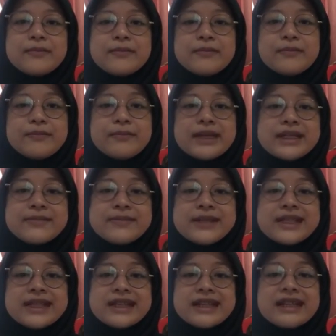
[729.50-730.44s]

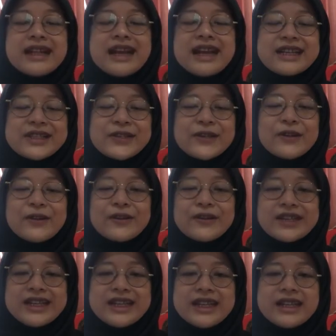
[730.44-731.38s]
mathematical
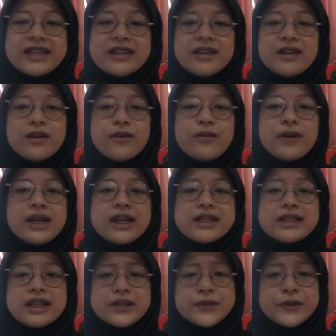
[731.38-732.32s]
axiology. What
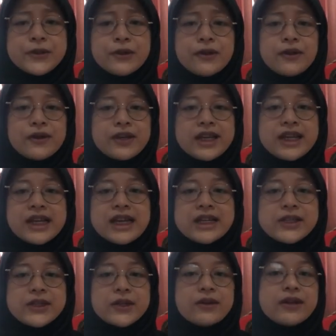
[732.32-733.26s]
is axiology?
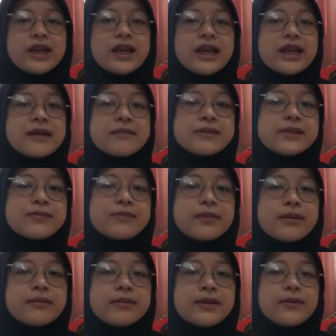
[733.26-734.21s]
Axiology comes
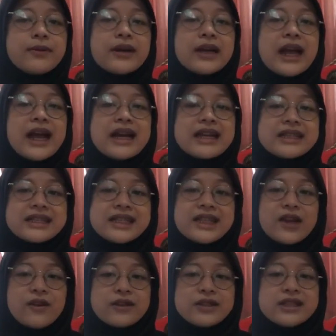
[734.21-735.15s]
from the word
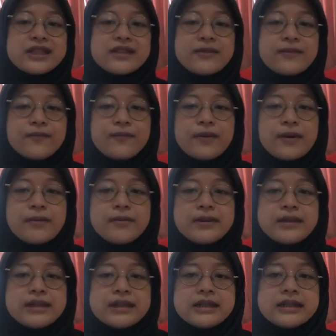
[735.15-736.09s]
axios, from
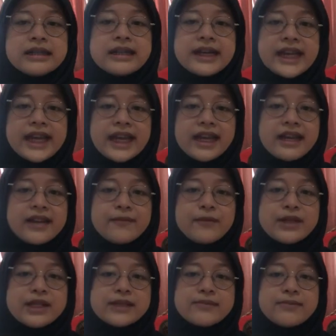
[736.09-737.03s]
the Greek,
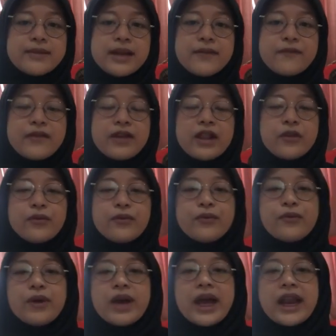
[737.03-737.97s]
which means
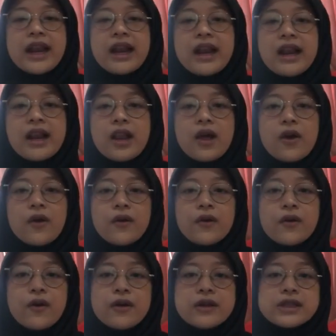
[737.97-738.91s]
value, and
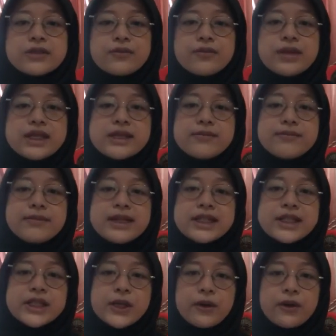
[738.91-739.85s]
logos, which
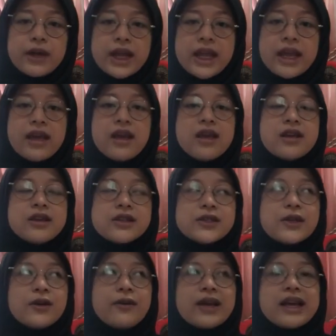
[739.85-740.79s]
means theory.
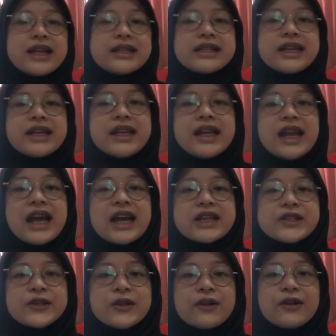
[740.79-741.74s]
So we can say that
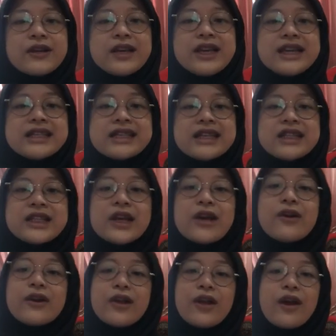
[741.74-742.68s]
axiology is a
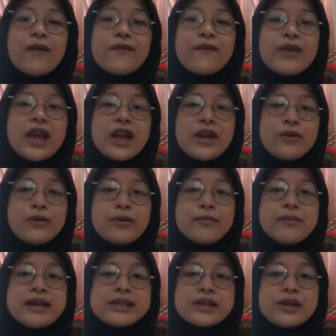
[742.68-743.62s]
theory of value
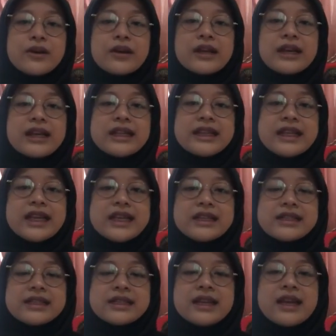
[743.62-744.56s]
based on
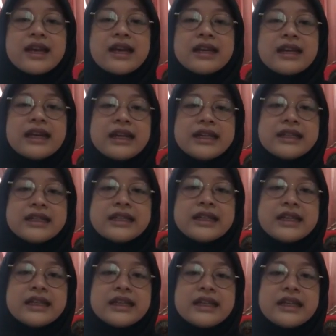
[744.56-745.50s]
Greetings
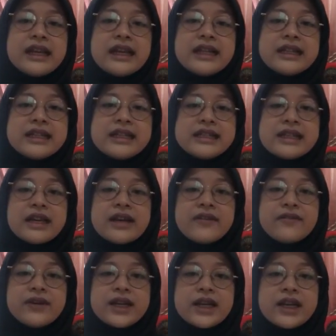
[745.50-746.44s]

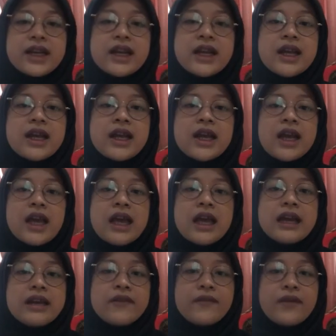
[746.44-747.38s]
1997.
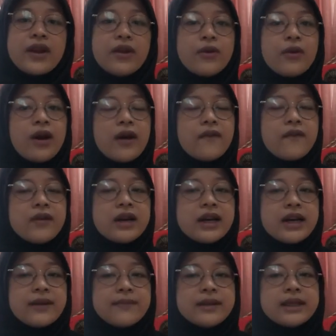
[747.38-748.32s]
The value of
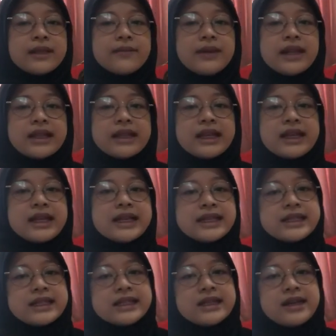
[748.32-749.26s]
learning mathematics
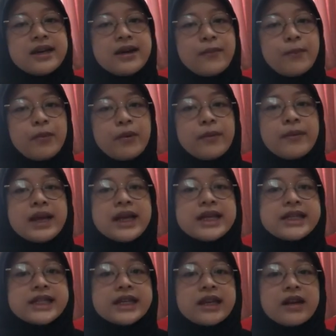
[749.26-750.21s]
is the
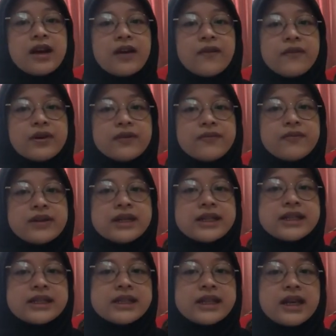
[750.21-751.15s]
formation of a
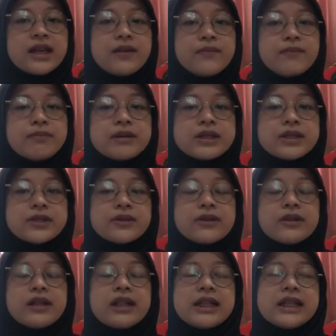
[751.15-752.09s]

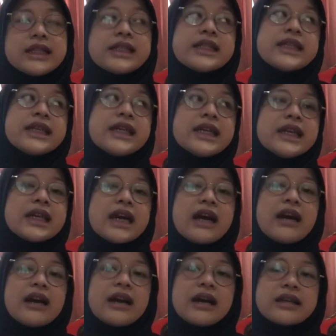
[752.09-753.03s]
personality
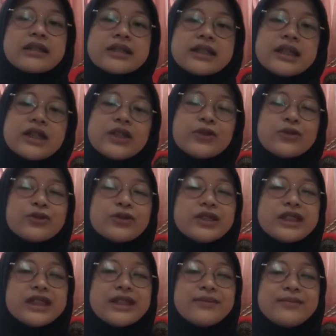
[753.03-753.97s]
character to
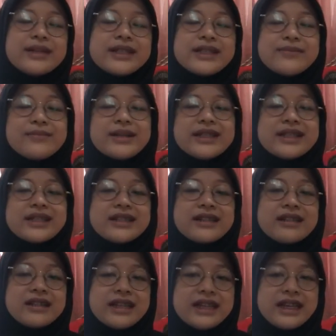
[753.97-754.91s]
think
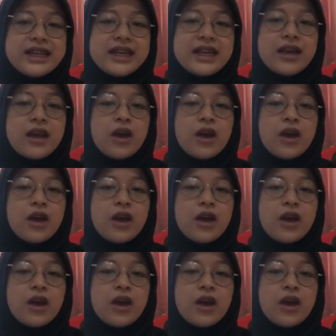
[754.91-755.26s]
mathematically.